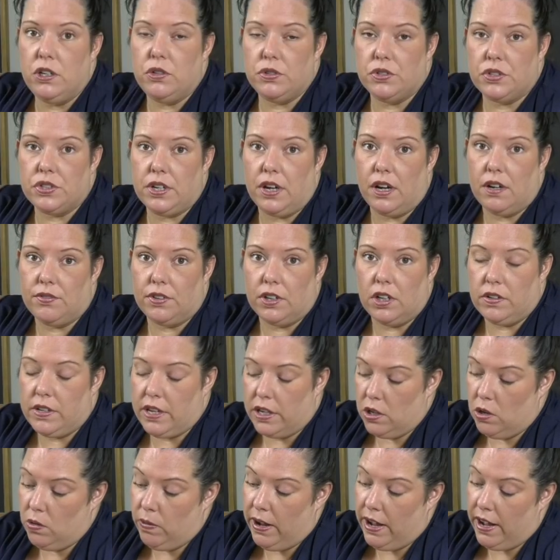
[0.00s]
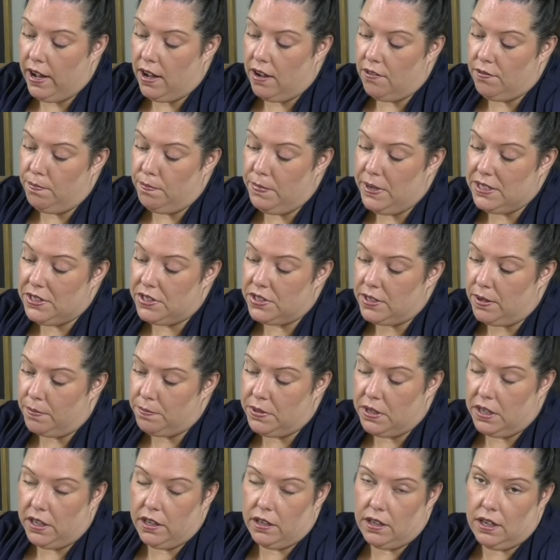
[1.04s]
you discover that you have missed
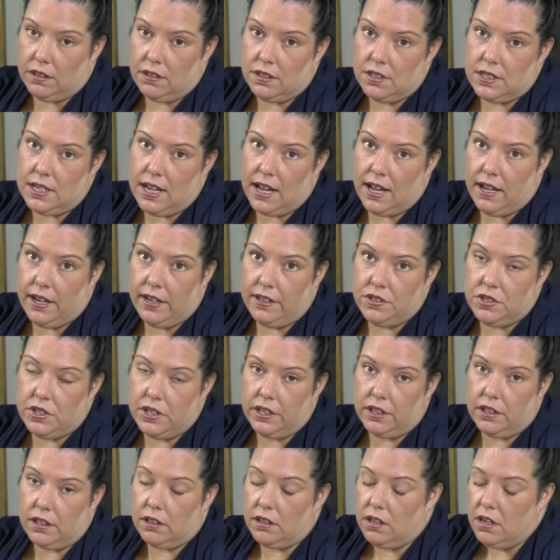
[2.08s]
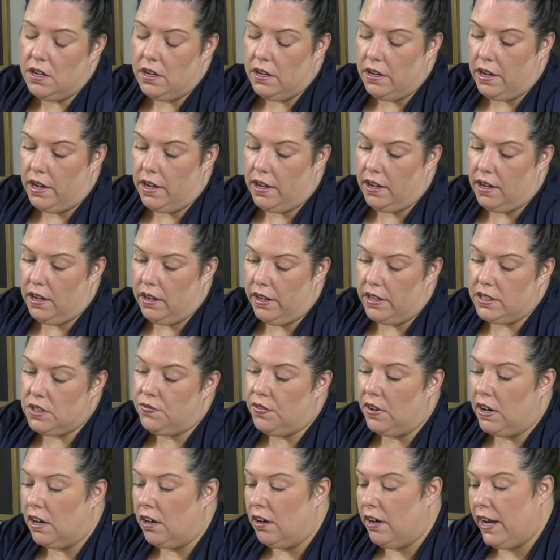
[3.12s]
something on the sides here, as
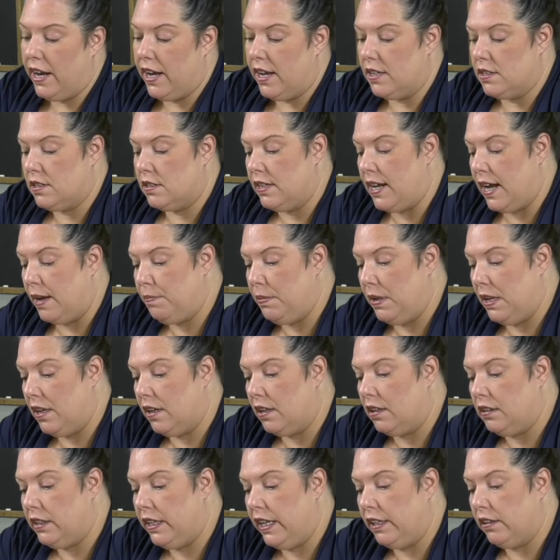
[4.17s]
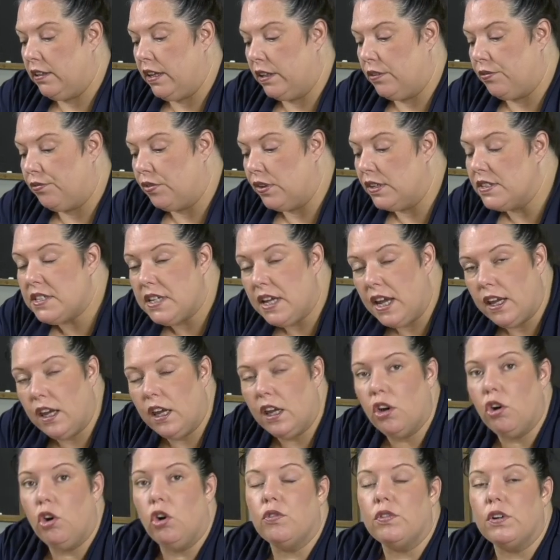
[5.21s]
far as not being clean, like frits
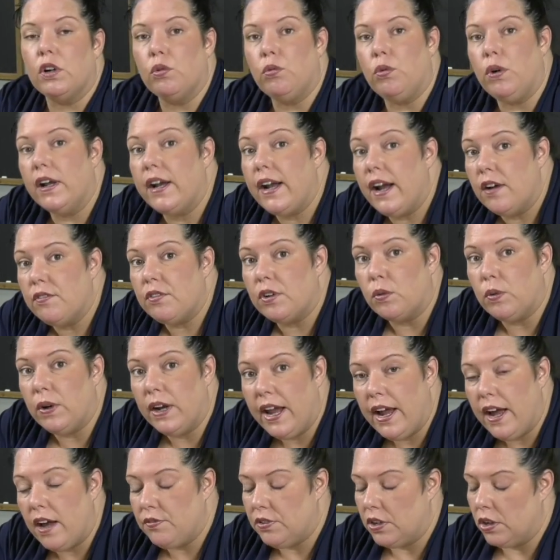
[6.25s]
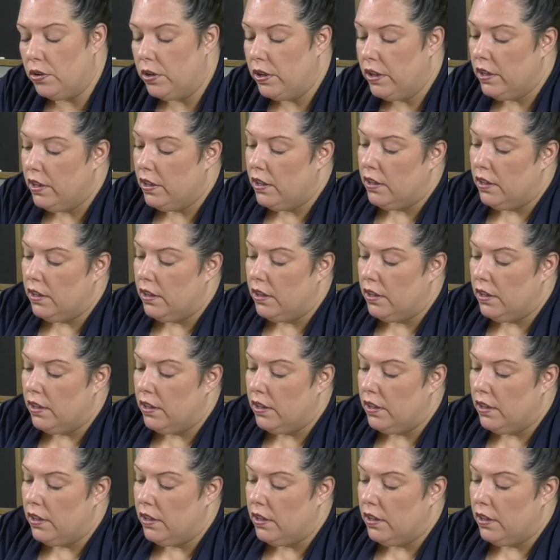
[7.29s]
hanging over, whatever, what have you.